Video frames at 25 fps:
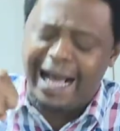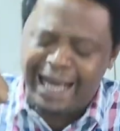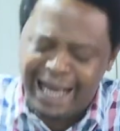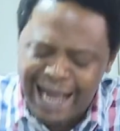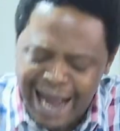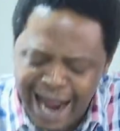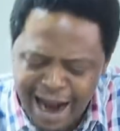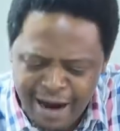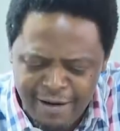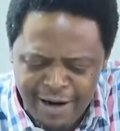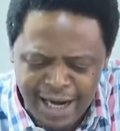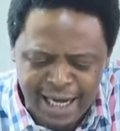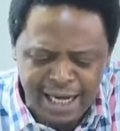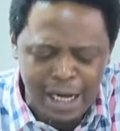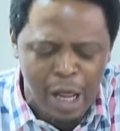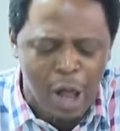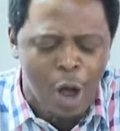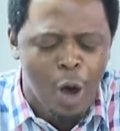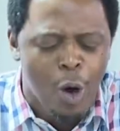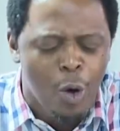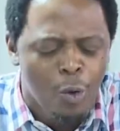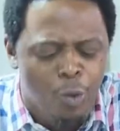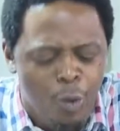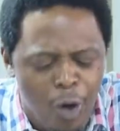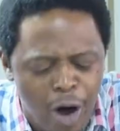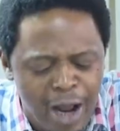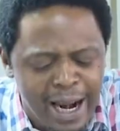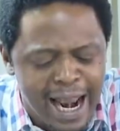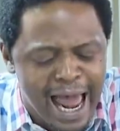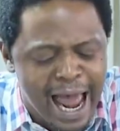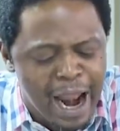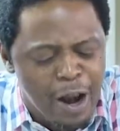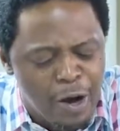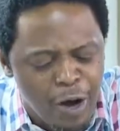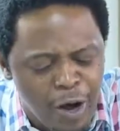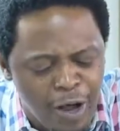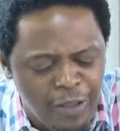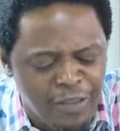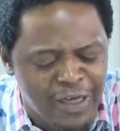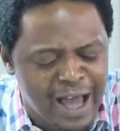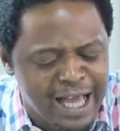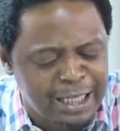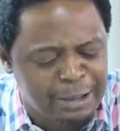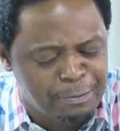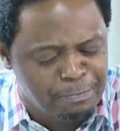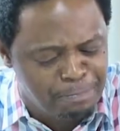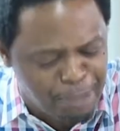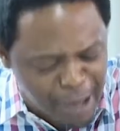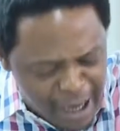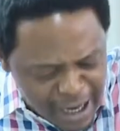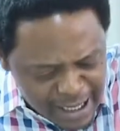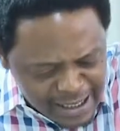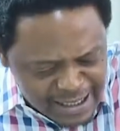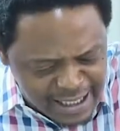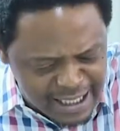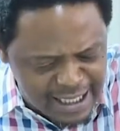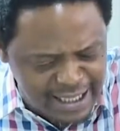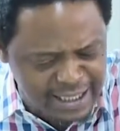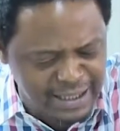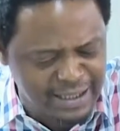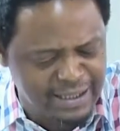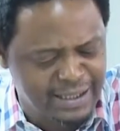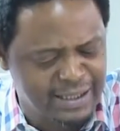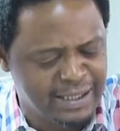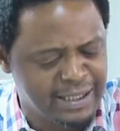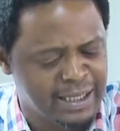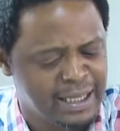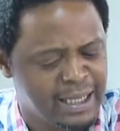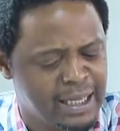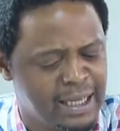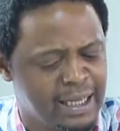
carrying one another's burdens.